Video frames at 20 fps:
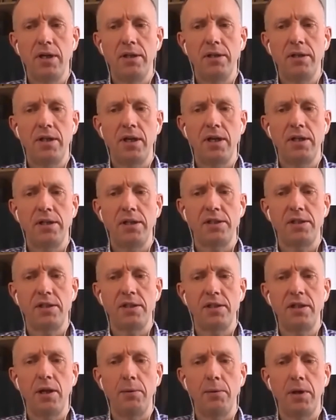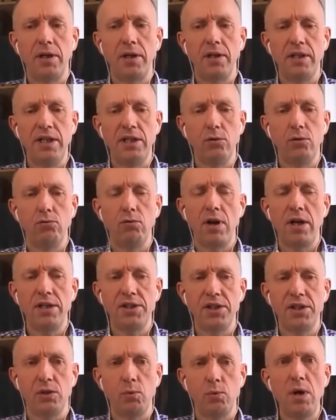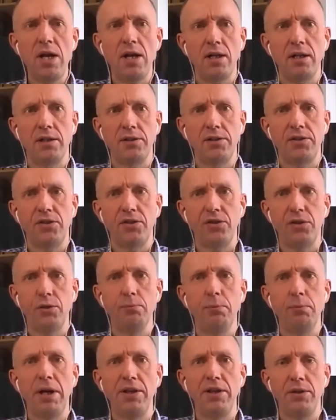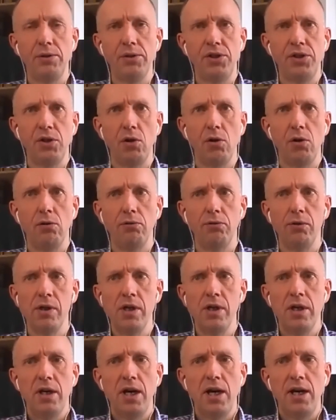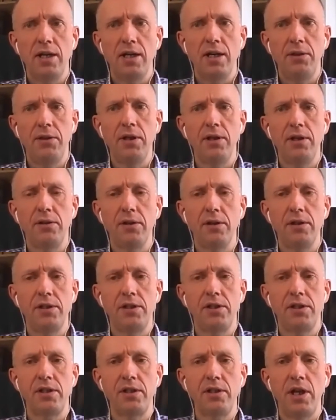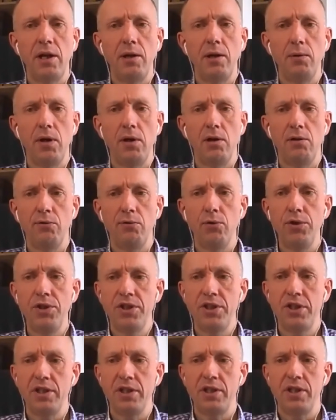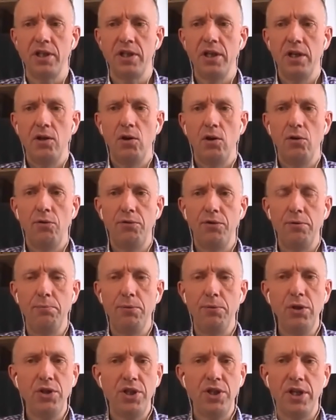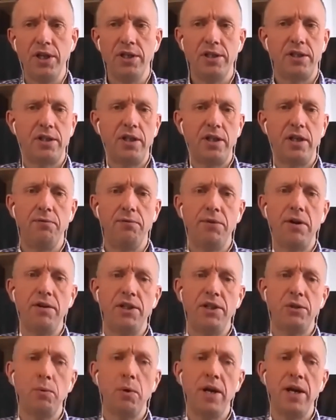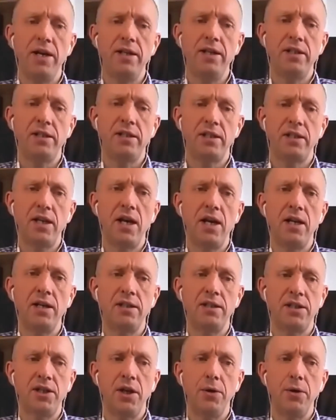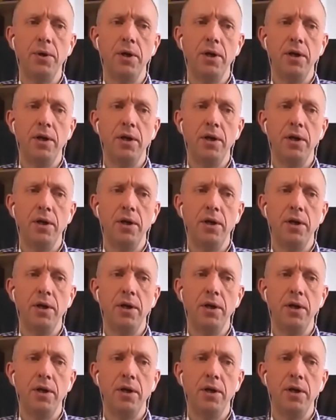that's and legal rights as well to make use of. And I think that our voice is often muted in various ways, and so